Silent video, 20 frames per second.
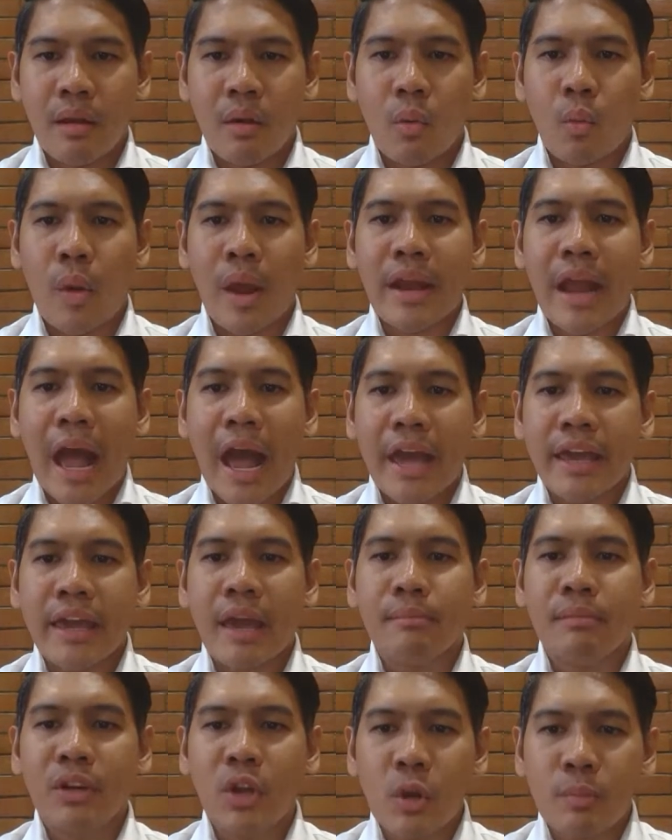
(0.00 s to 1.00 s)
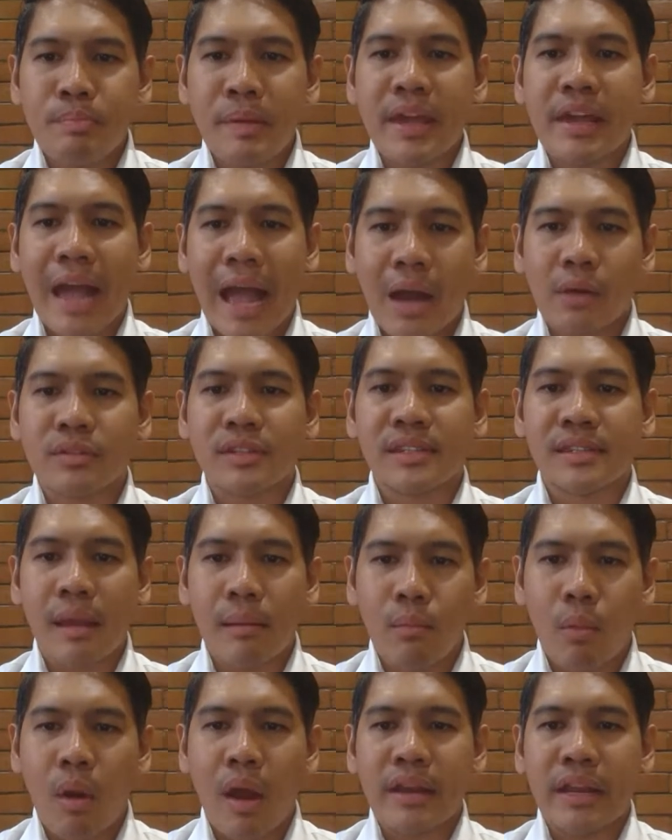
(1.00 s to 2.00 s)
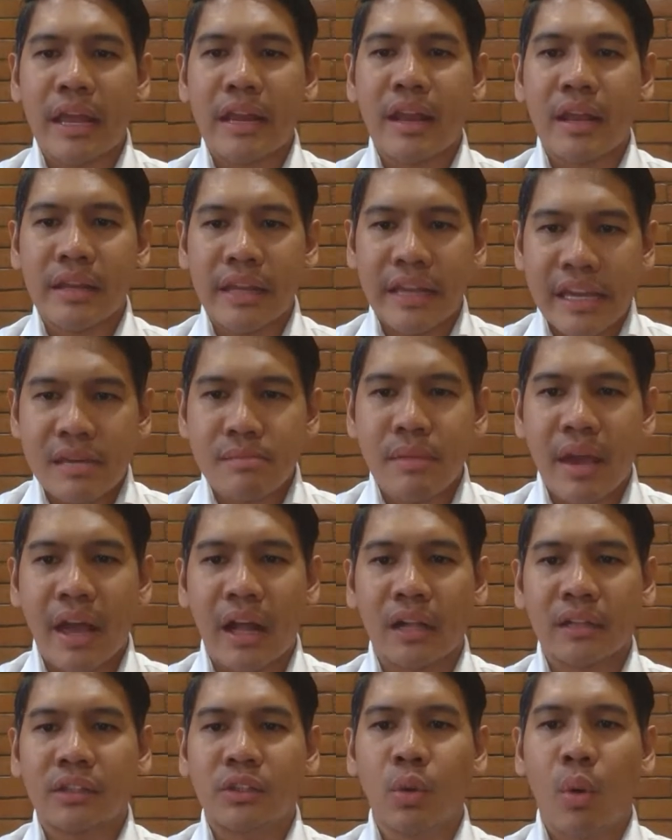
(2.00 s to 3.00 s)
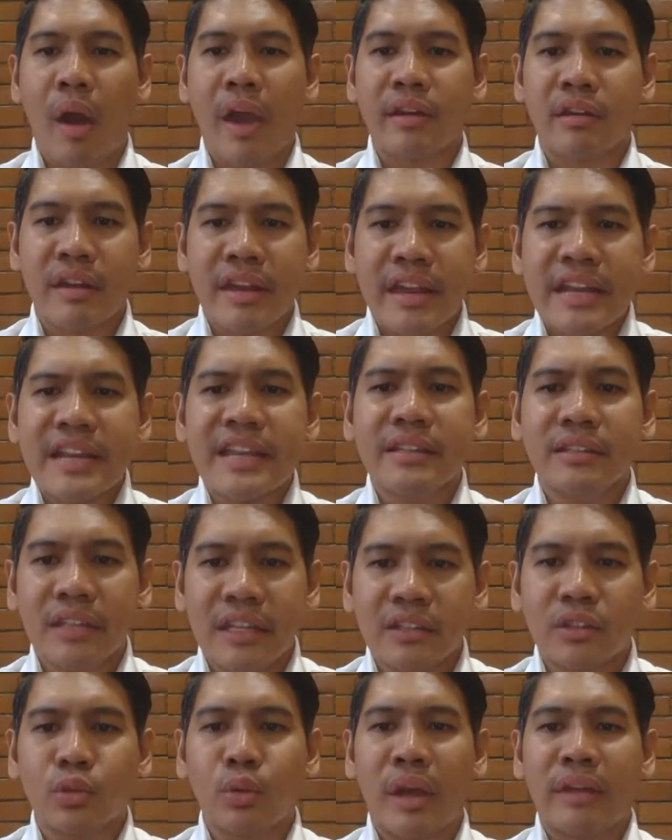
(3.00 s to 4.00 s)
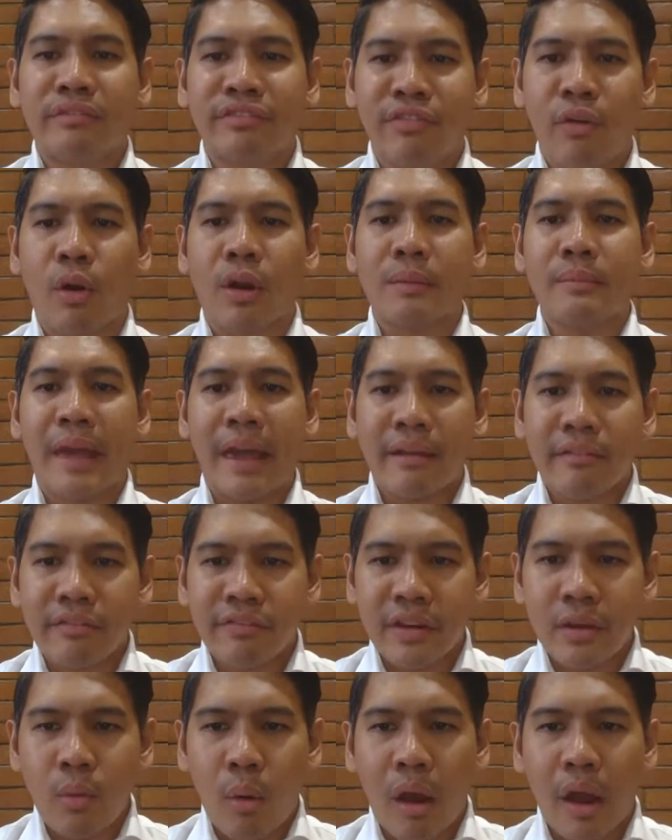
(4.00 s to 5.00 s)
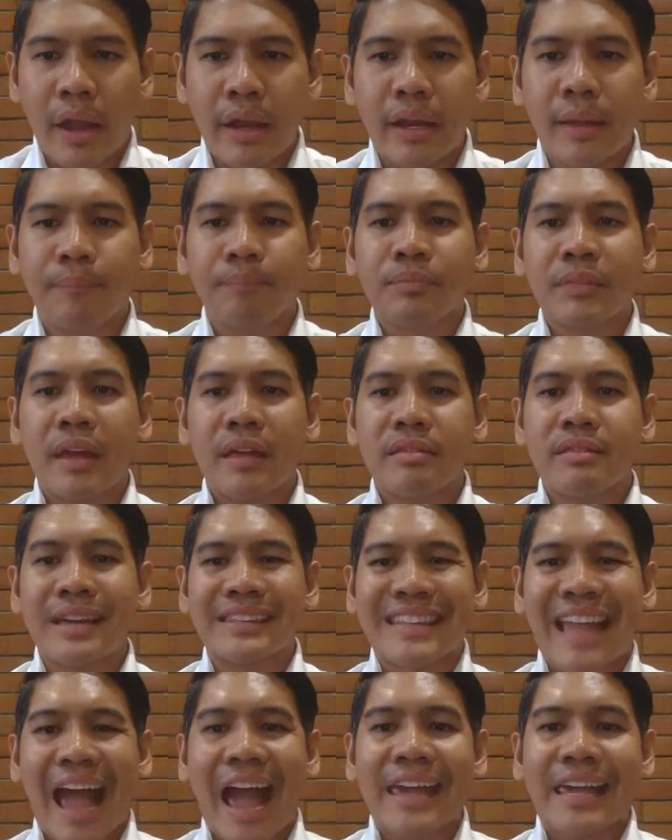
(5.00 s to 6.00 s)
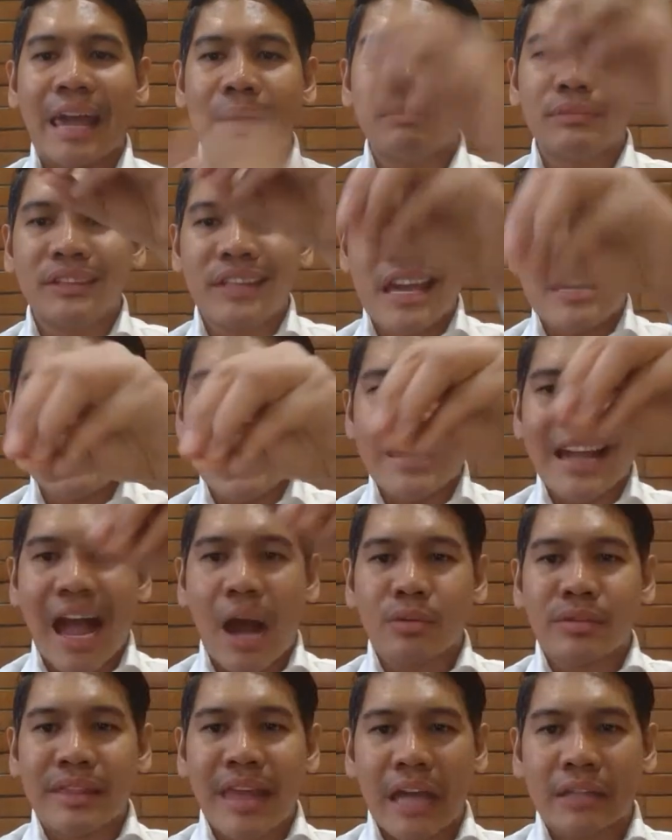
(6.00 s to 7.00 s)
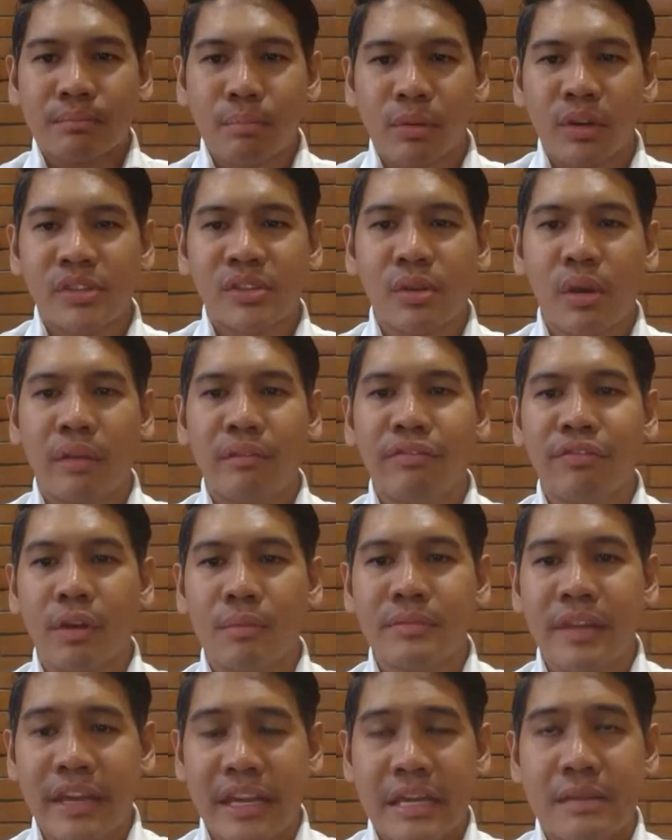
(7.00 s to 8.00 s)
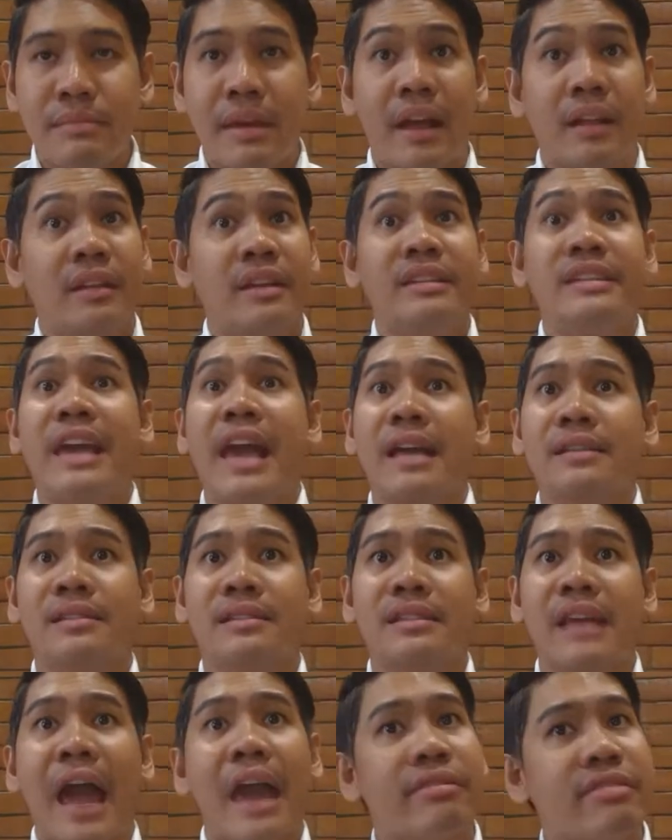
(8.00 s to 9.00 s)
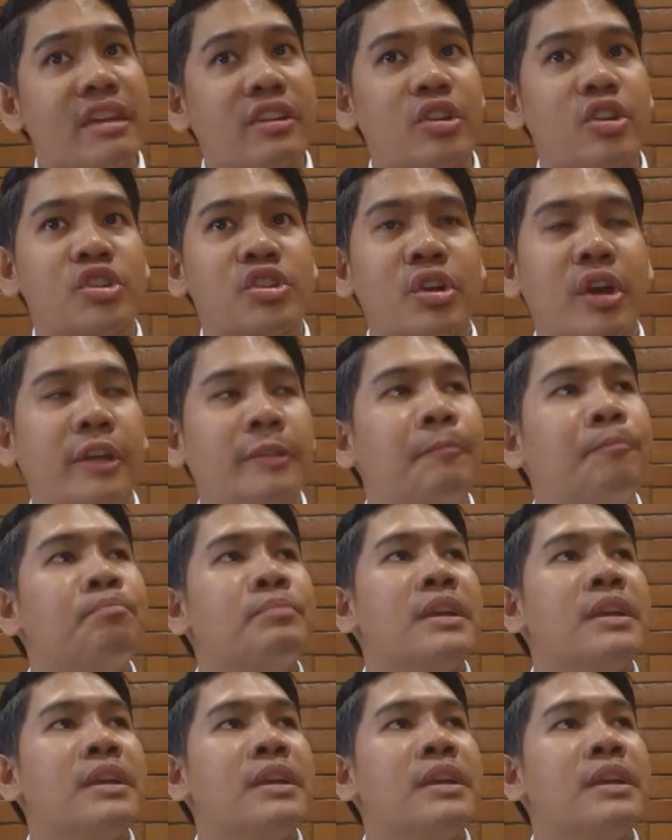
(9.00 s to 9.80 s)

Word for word: when I am looping out someone in an email, do I really need to inform everyone that I am taking out that person from the email? Yes, I think you should.